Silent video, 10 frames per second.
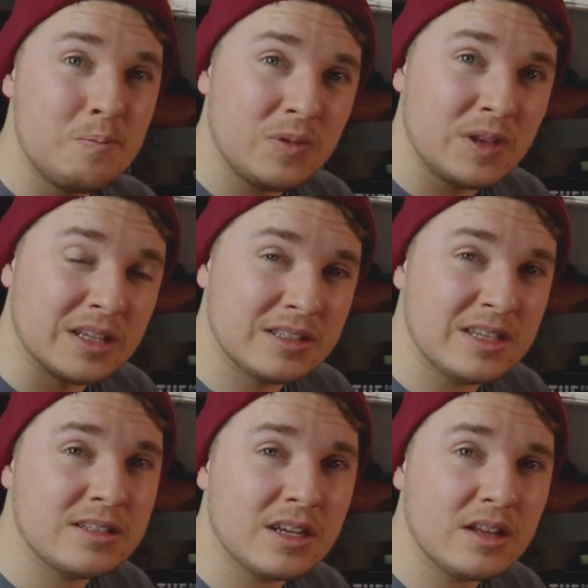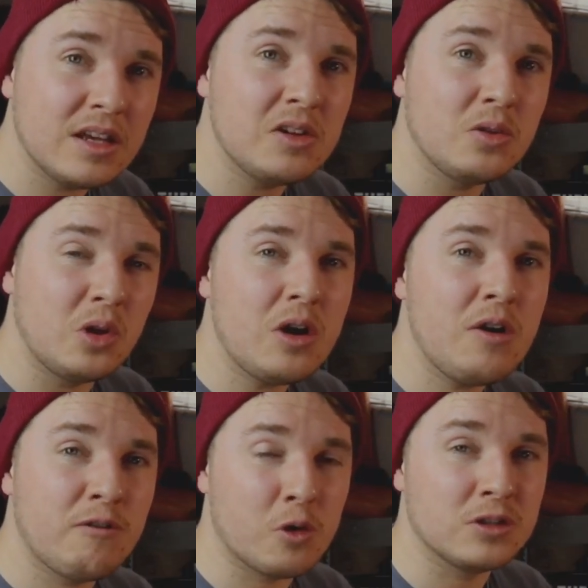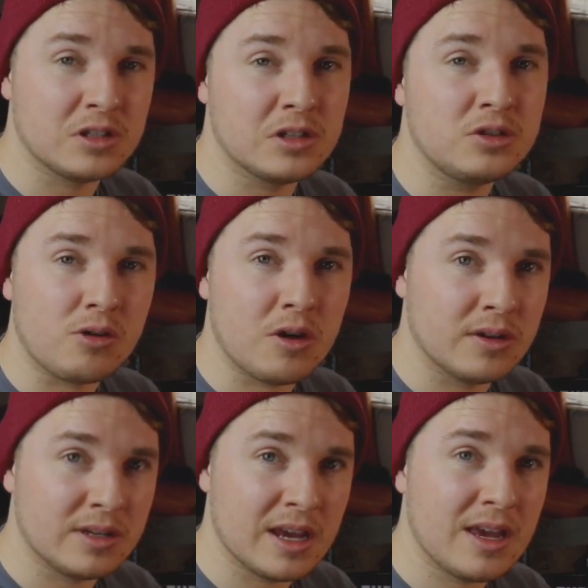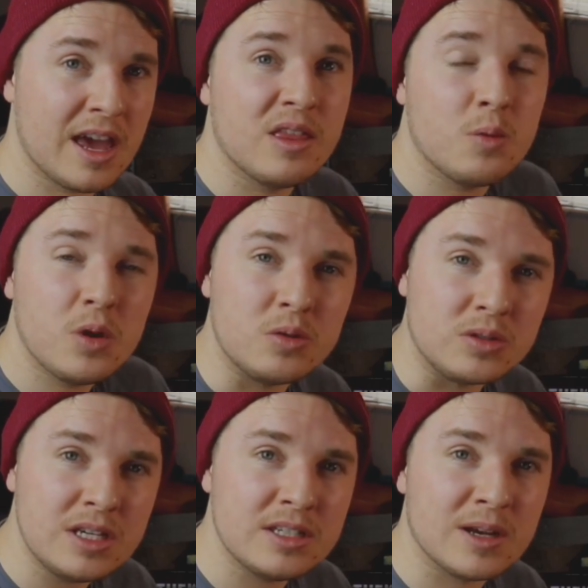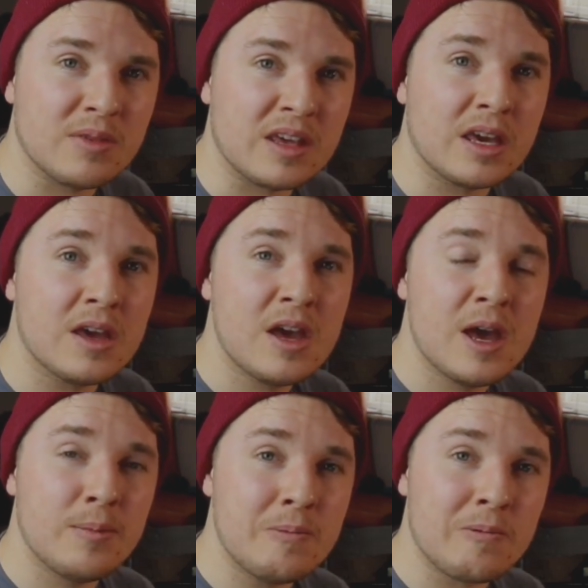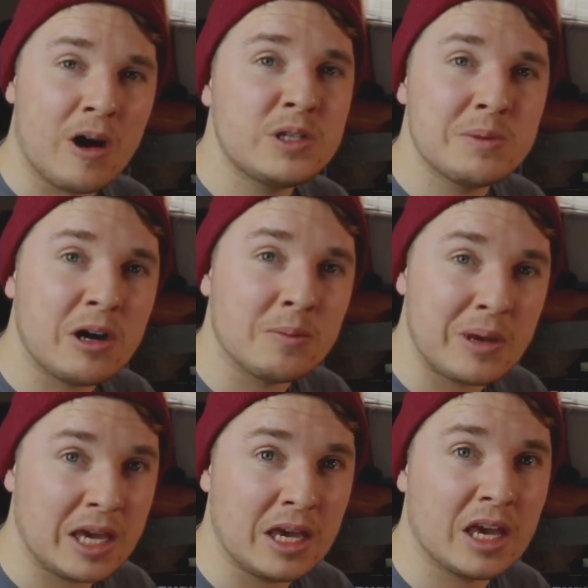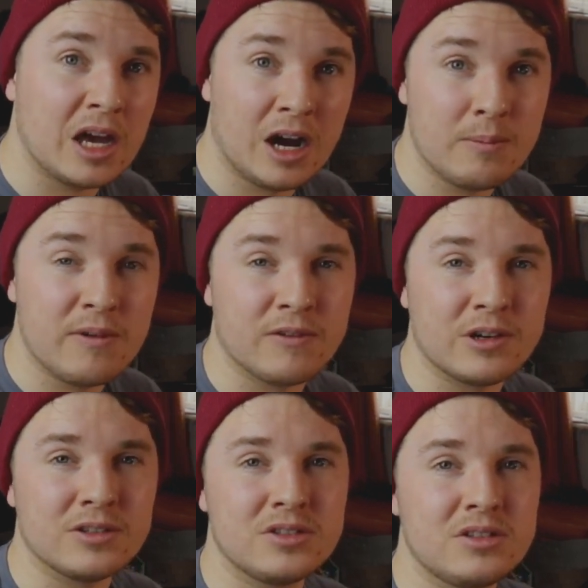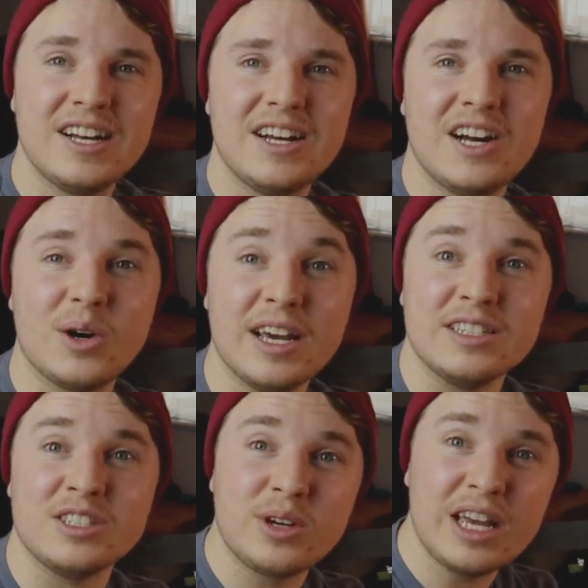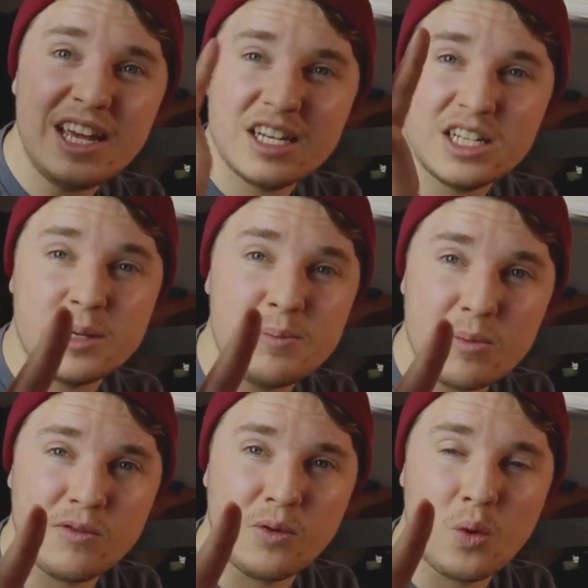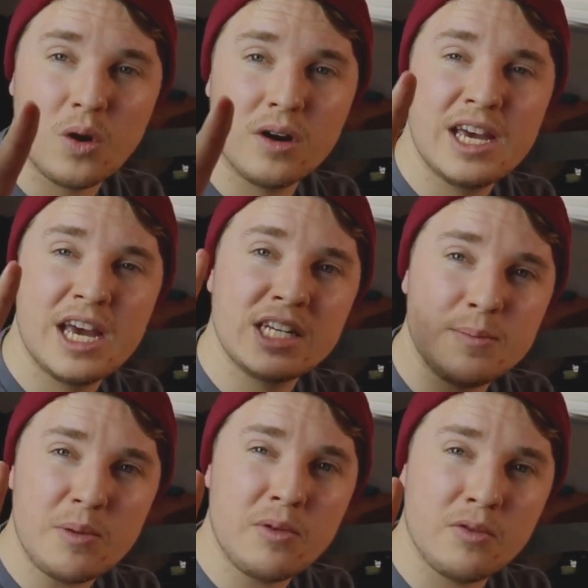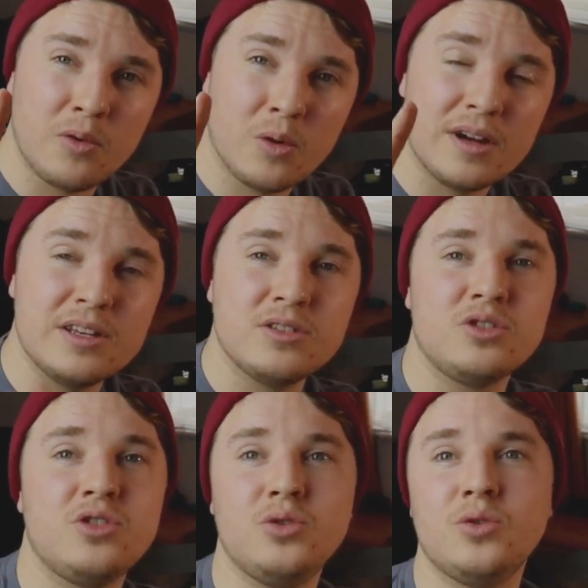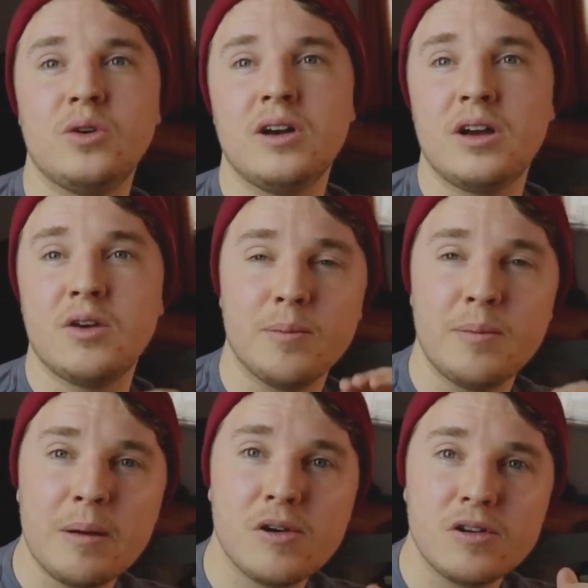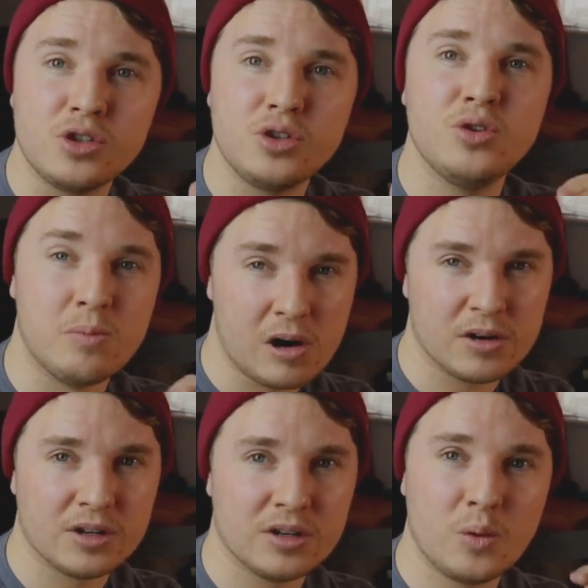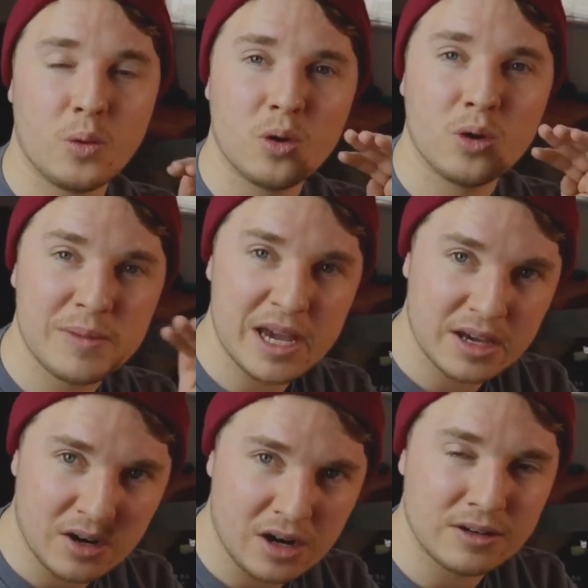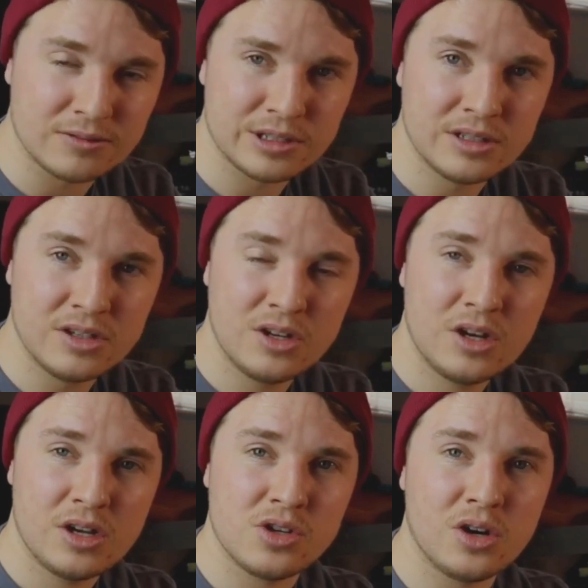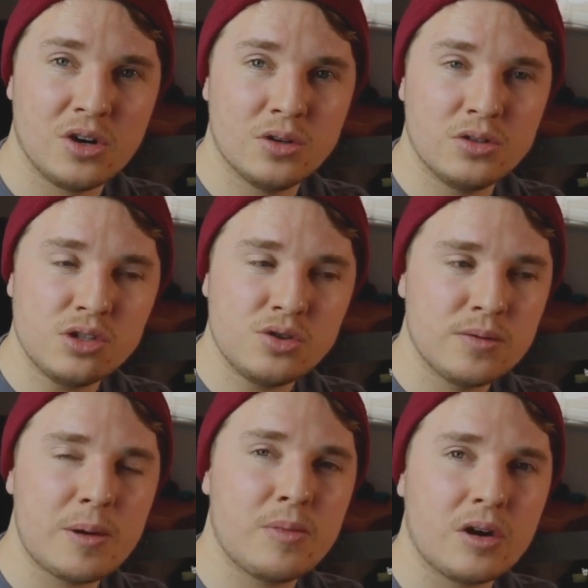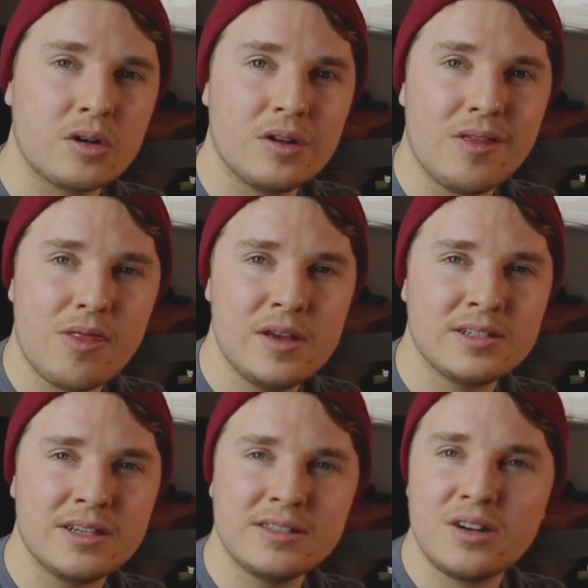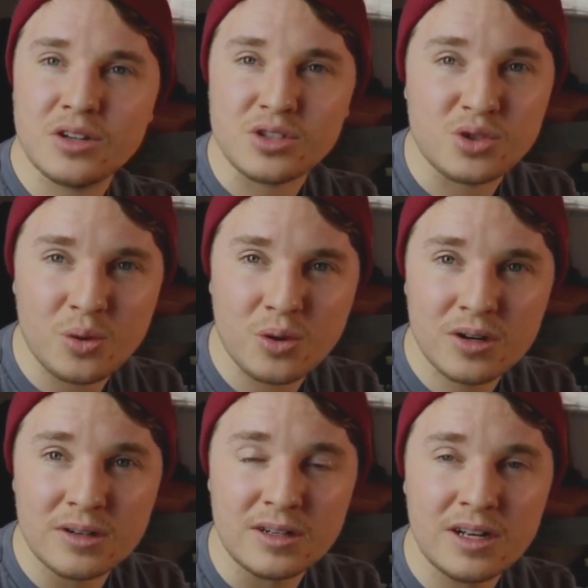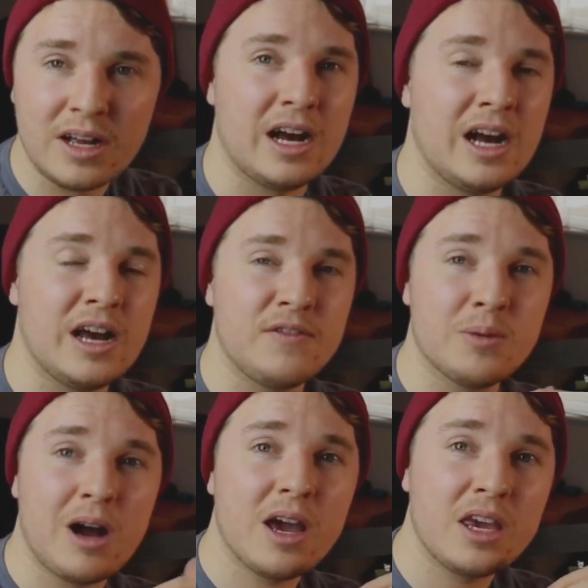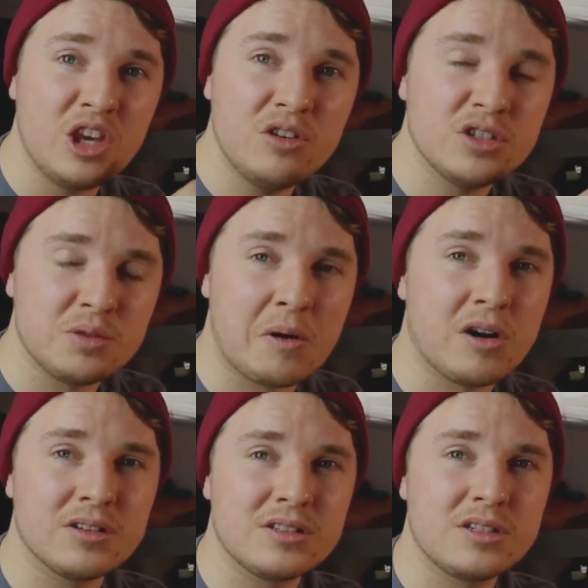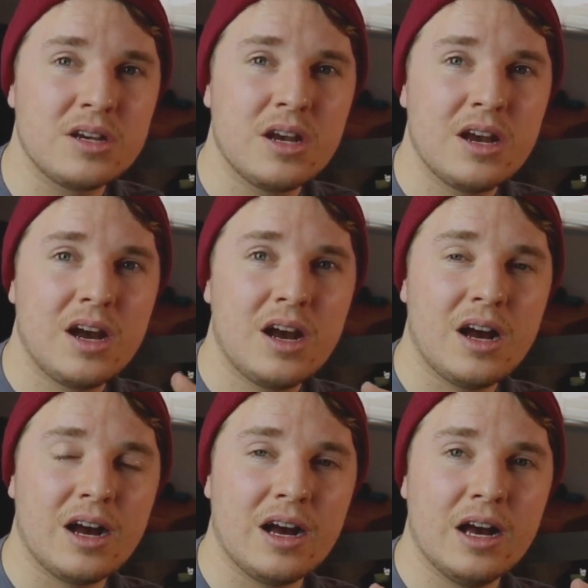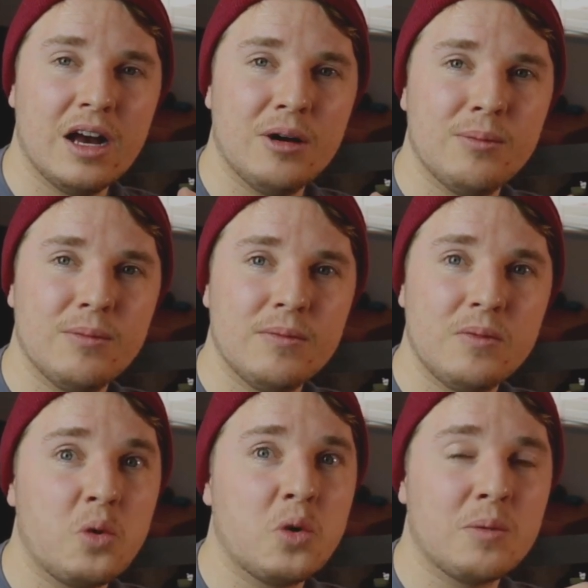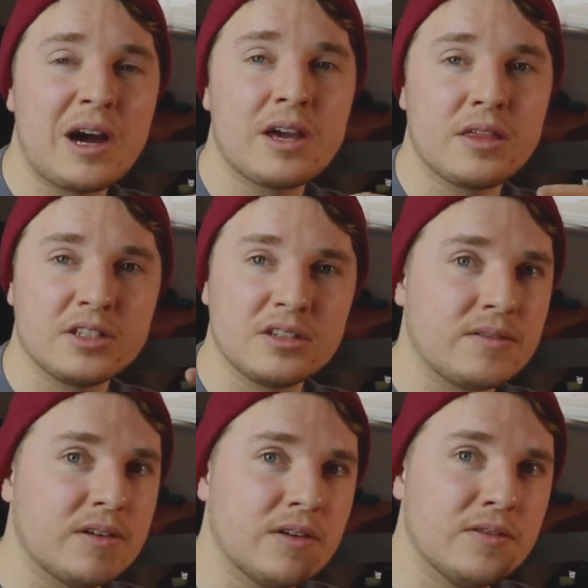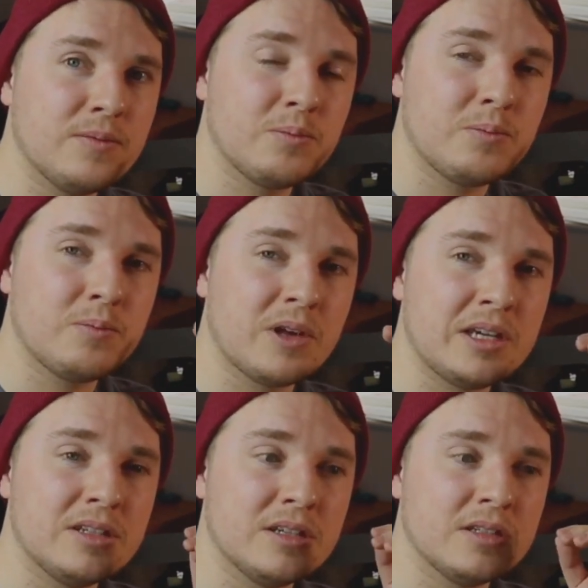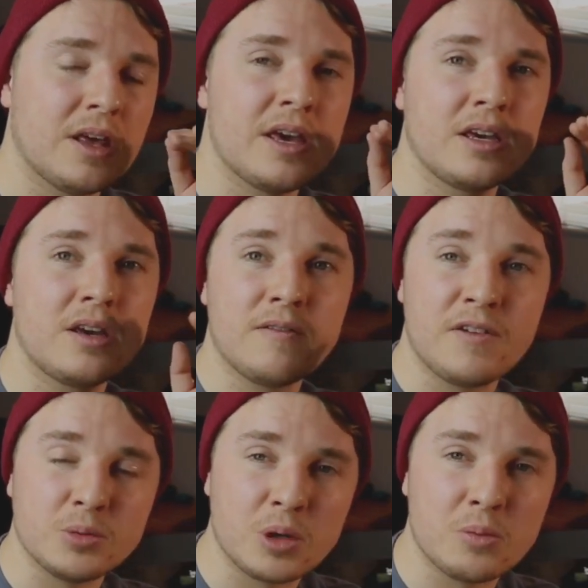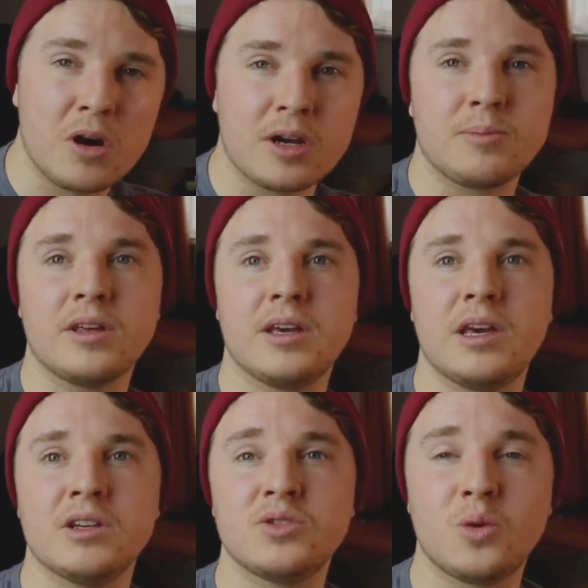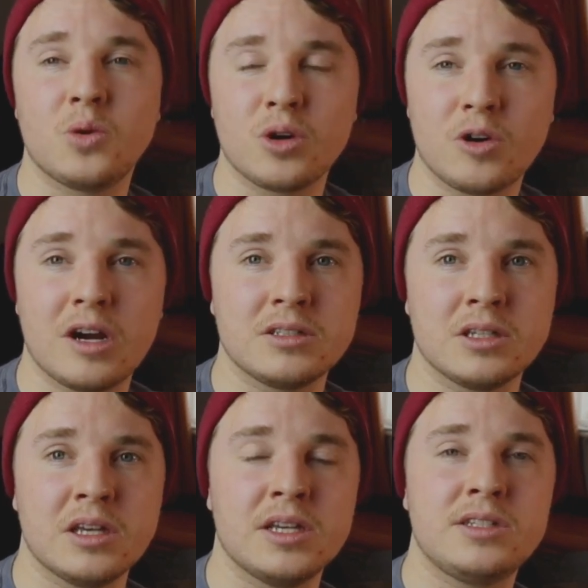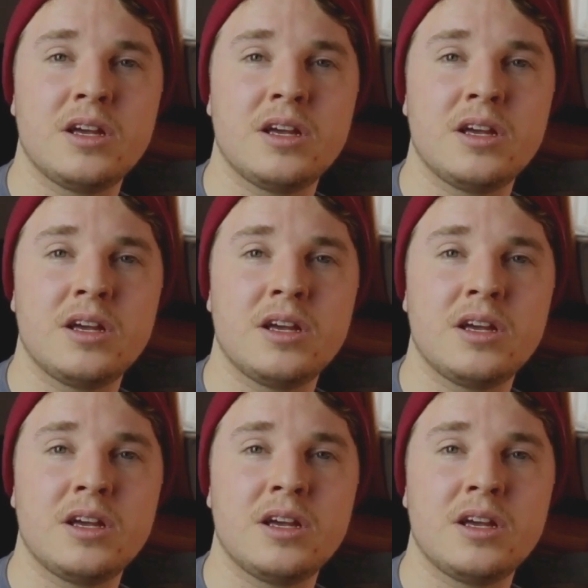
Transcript: Consistently look for deals throughout the day, and then when you see something, be prompt about picking it up first. Okay, so getting into tip number 4. Tip number 4 is to remember to barter or make an offer. So just remember, this isn't a store. If you're buying used parts or buying things off of places like Facebook Marketplace or Craigslist,